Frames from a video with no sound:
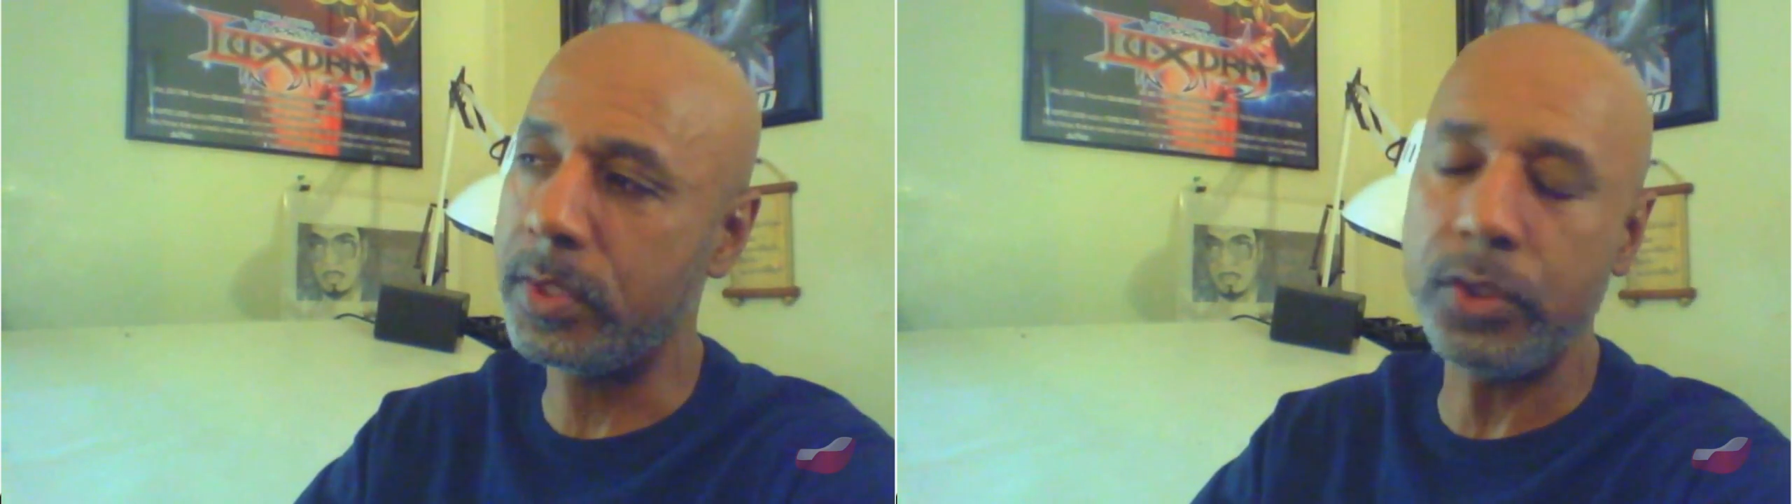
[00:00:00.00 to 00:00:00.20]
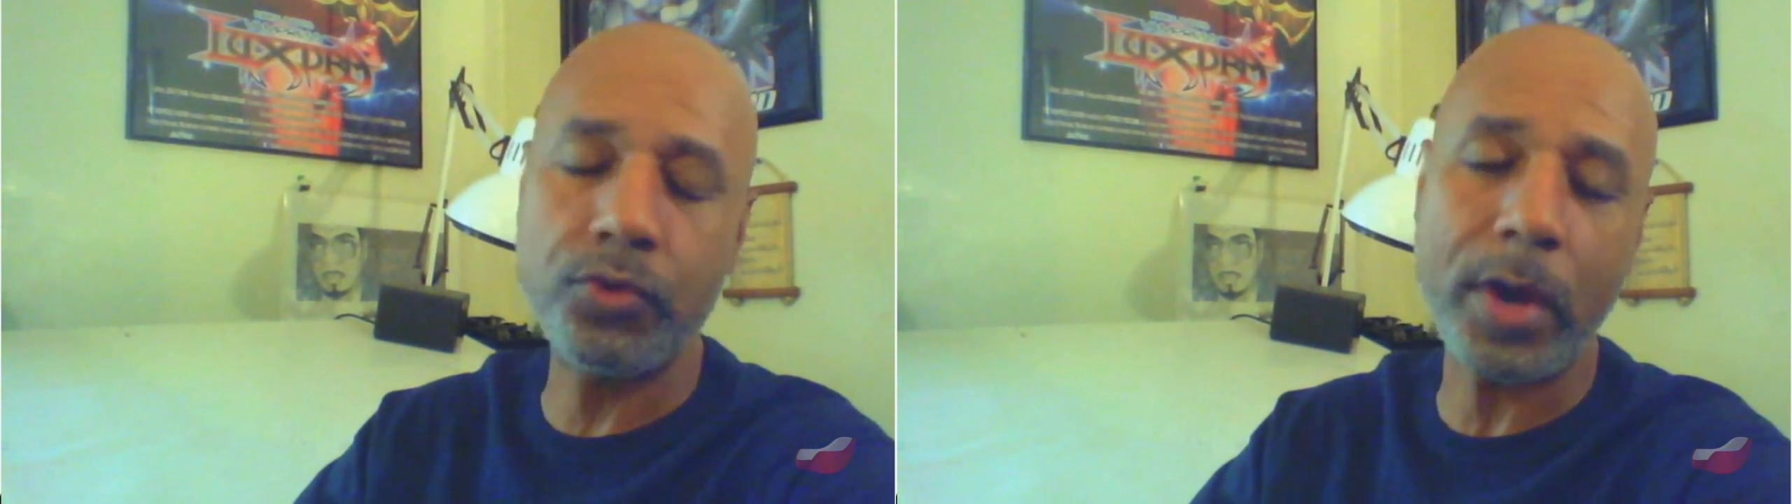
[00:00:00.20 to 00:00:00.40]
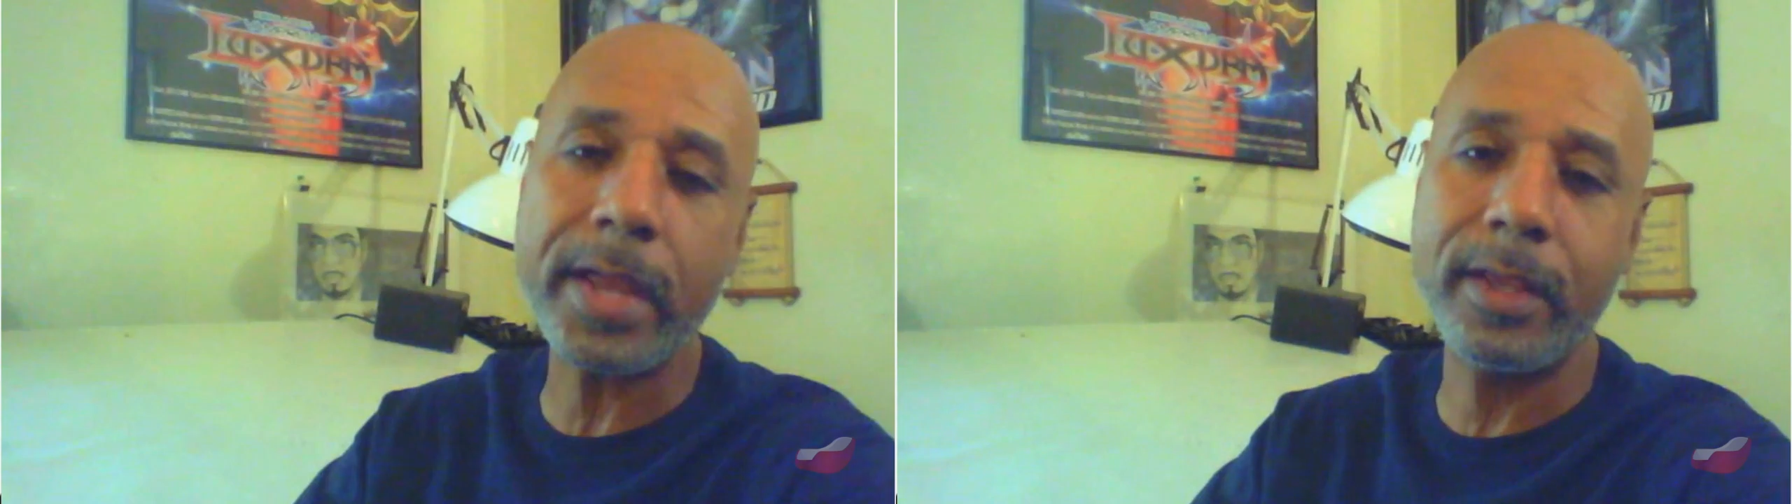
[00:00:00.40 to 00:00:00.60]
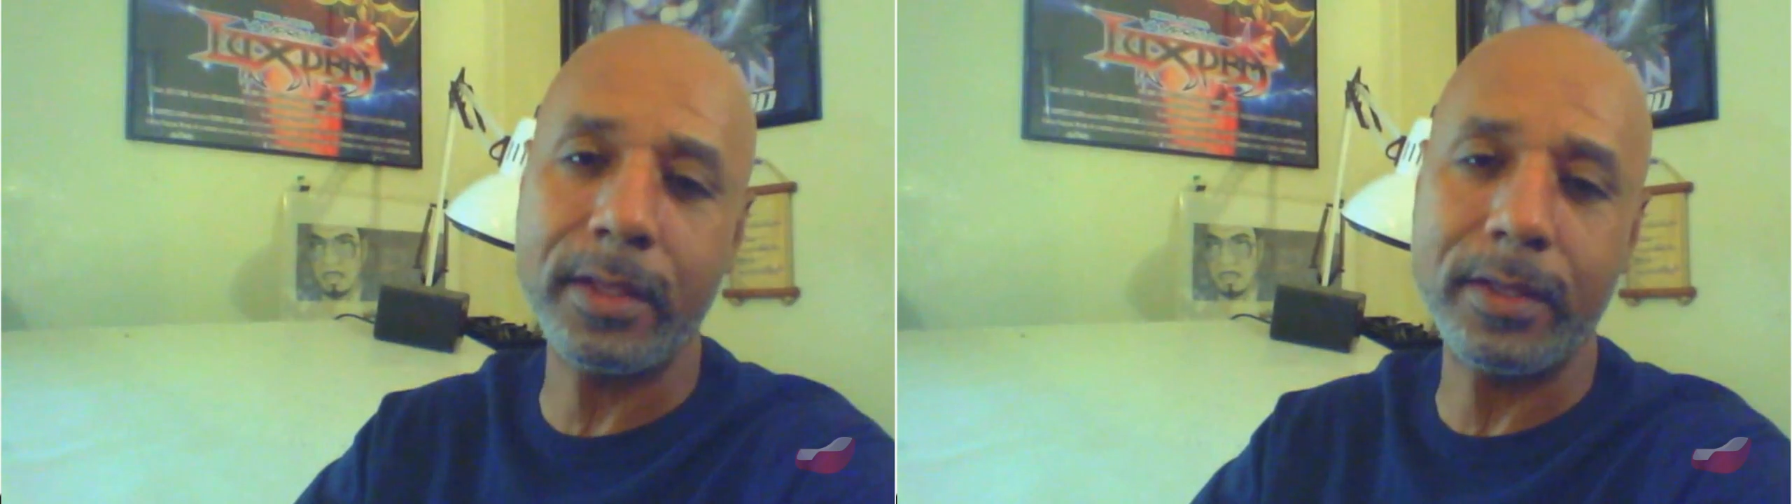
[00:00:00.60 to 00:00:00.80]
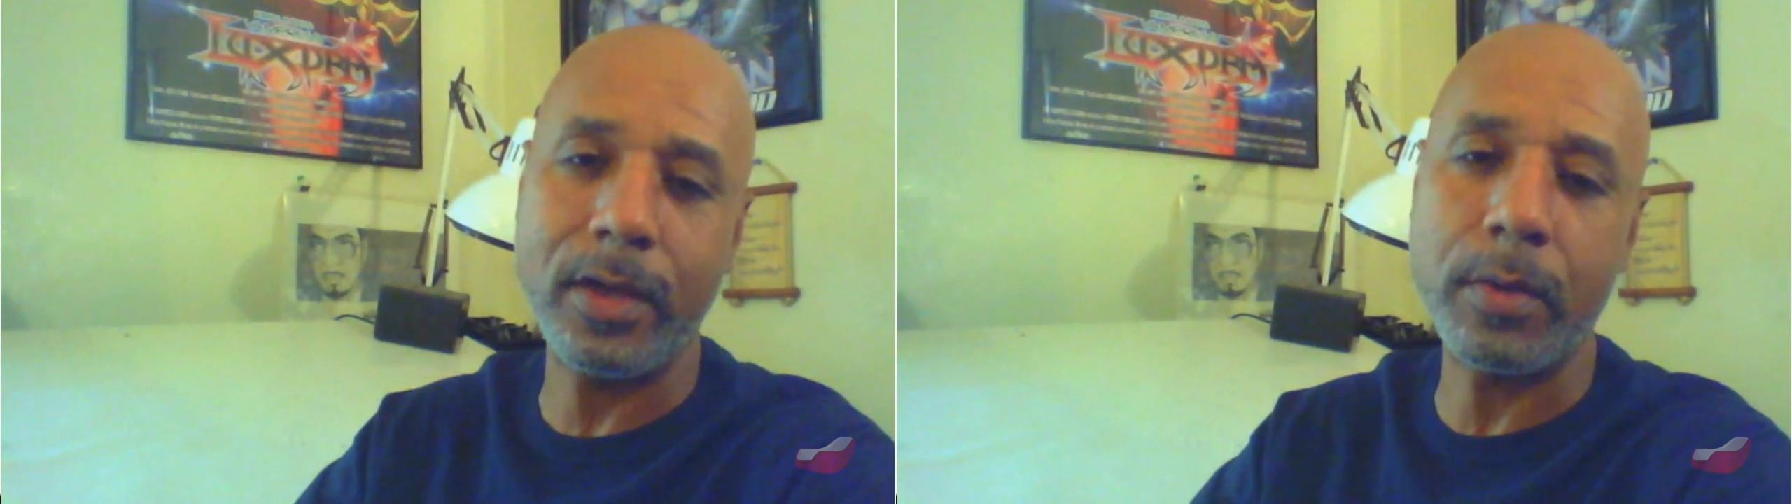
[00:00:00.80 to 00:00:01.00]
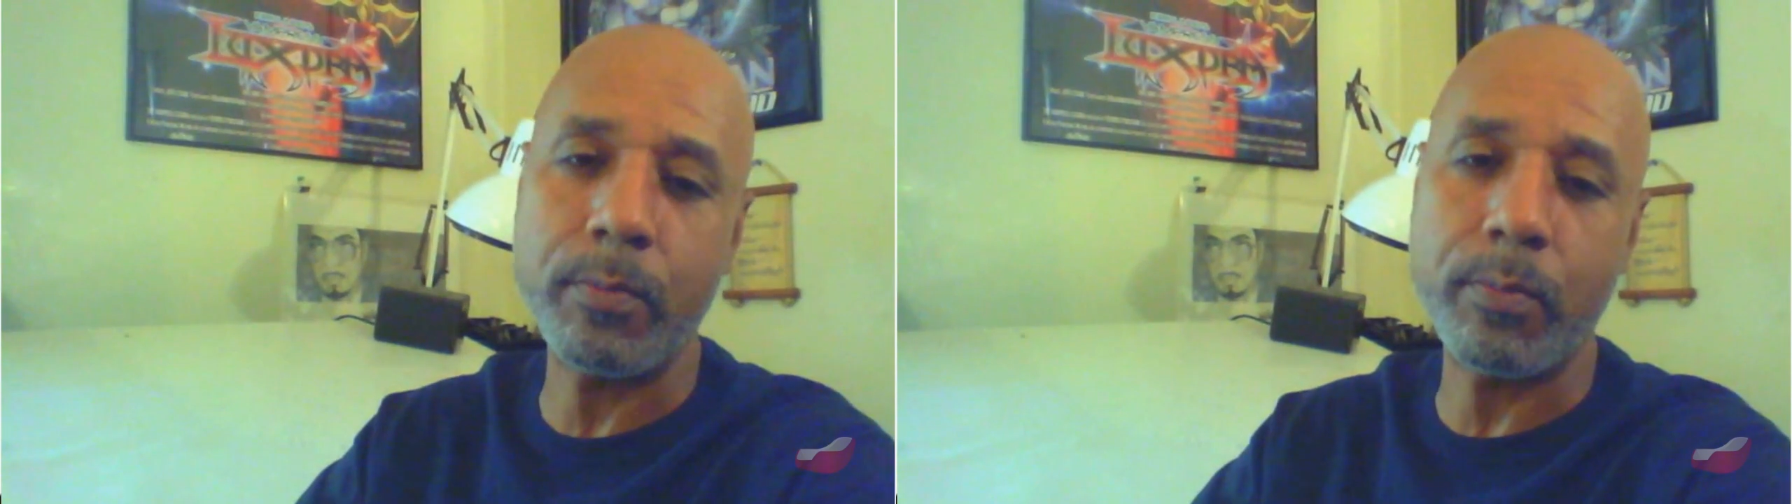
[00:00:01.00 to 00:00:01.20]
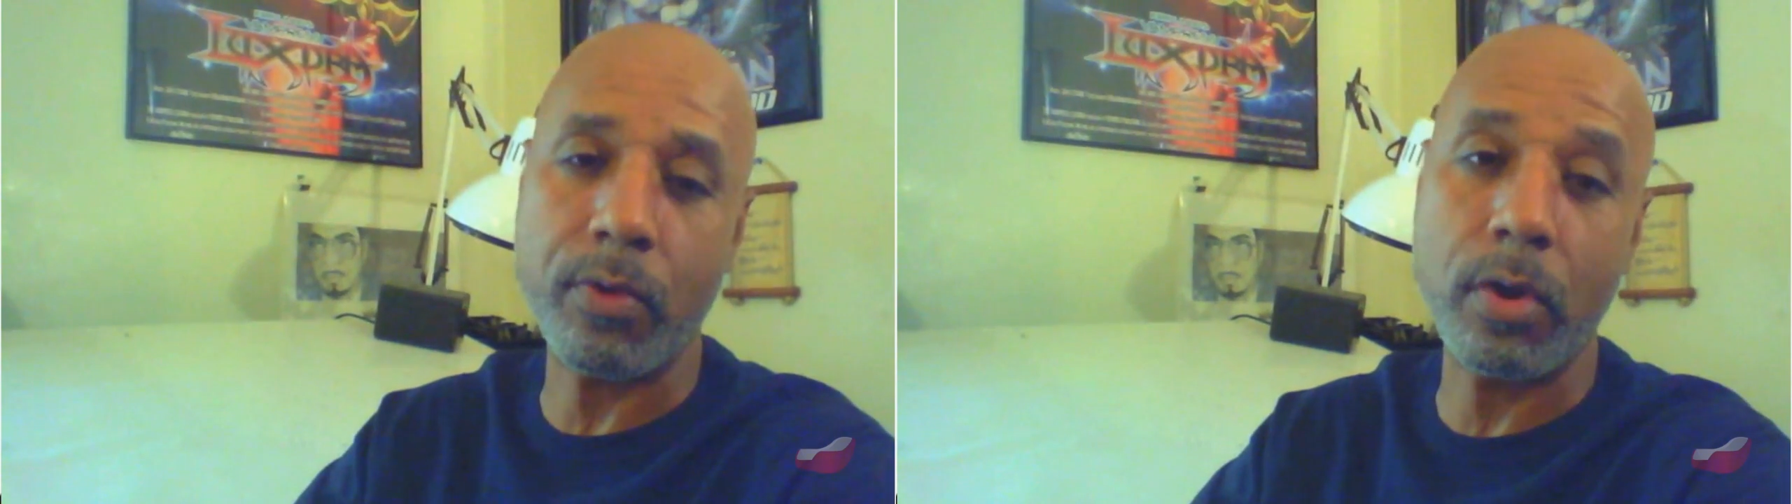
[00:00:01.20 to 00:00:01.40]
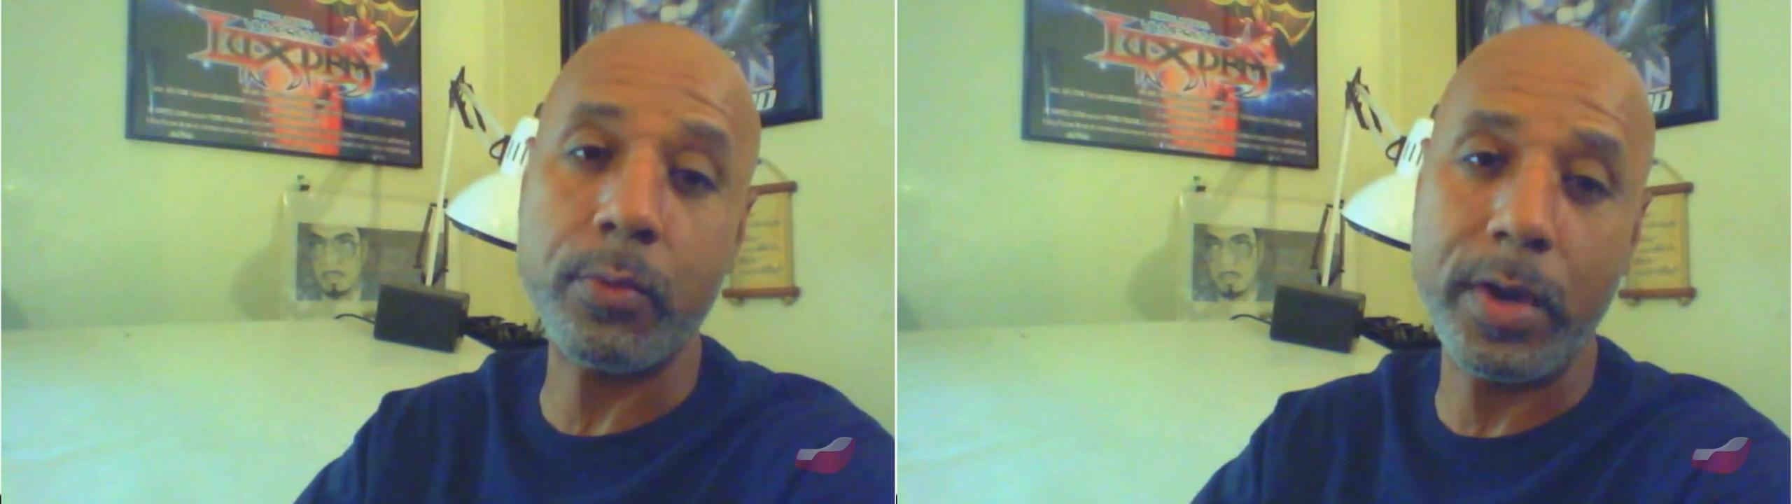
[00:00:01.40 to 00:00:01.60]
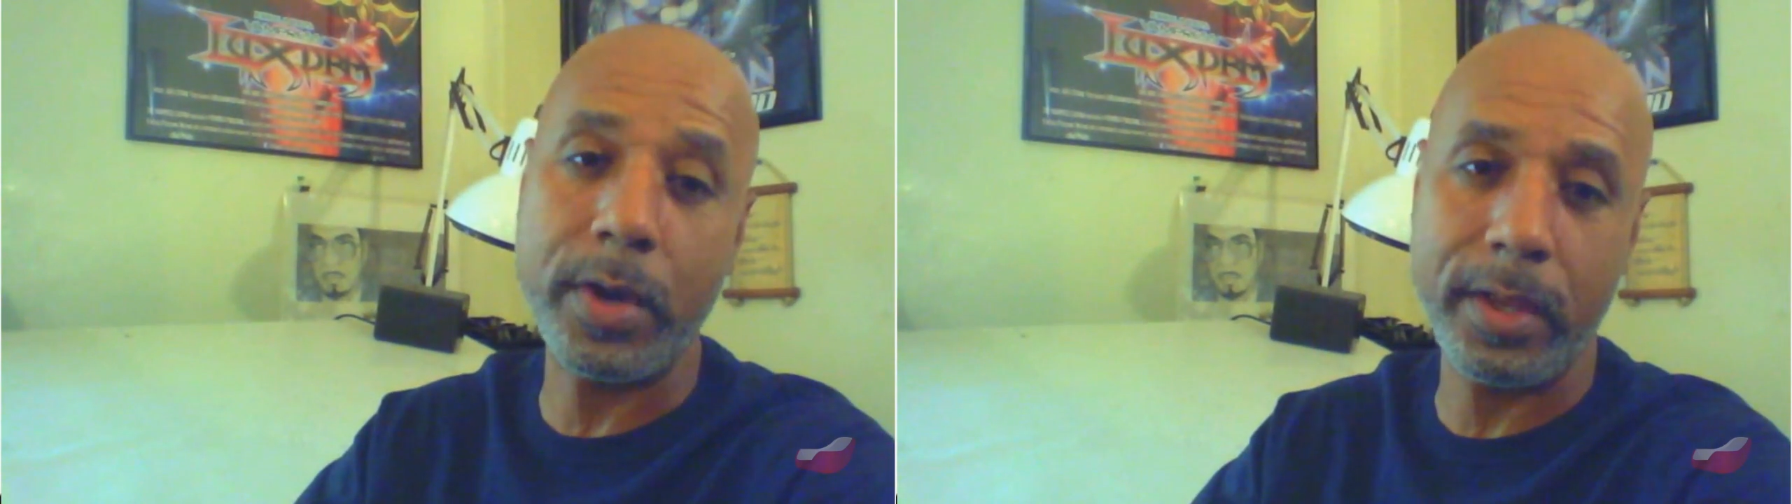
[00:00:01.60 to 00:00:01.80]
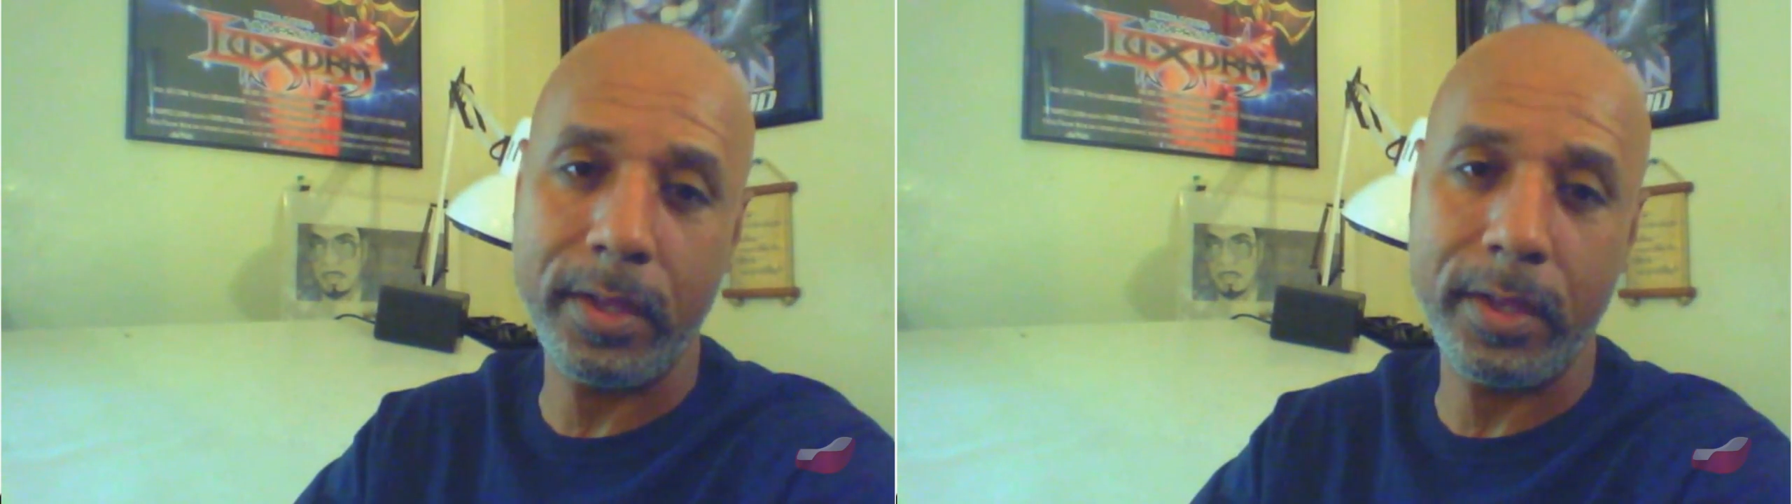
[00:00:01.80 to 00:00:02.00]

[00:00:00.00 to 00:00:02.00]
see Dracula on Broadway.